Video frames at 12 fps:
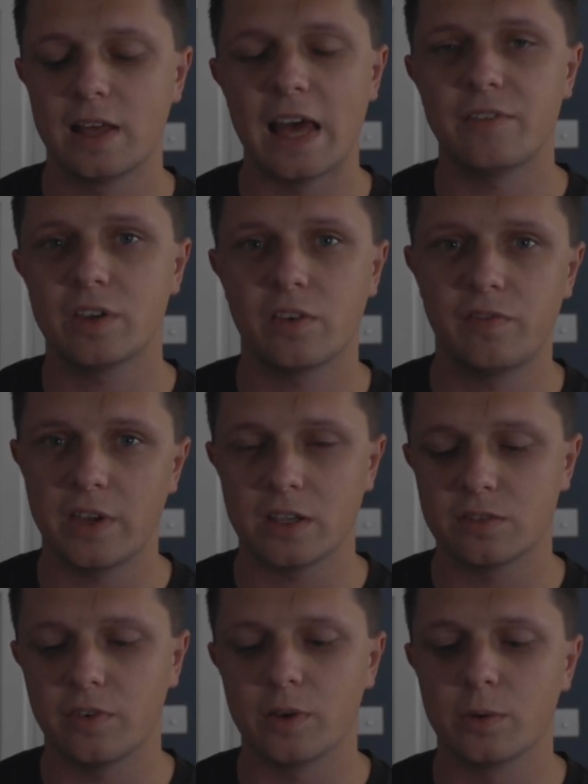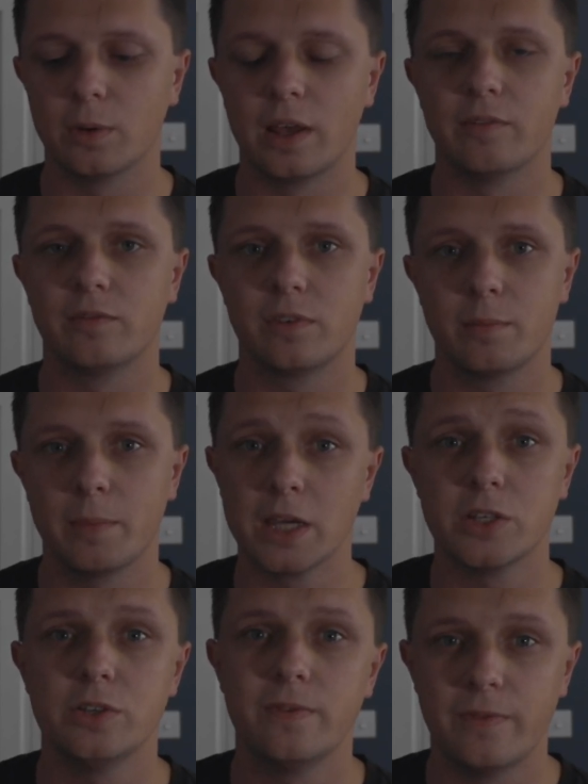having a fixed focal length
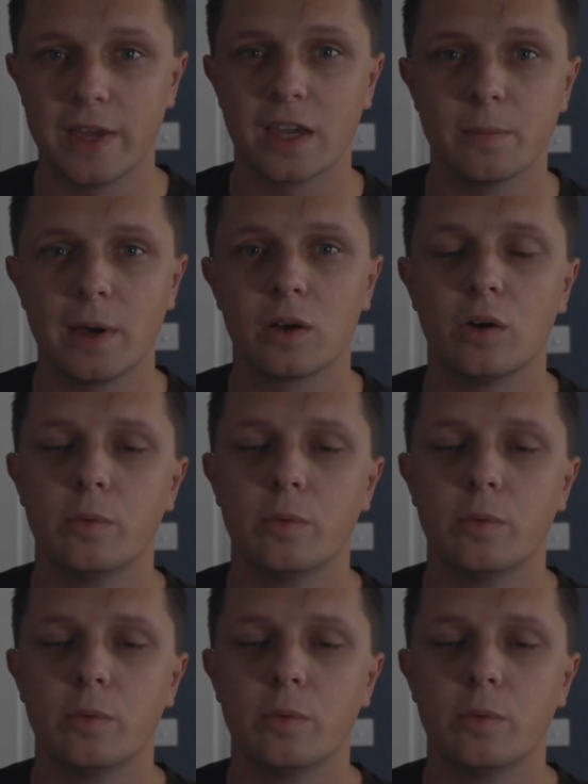makes you think about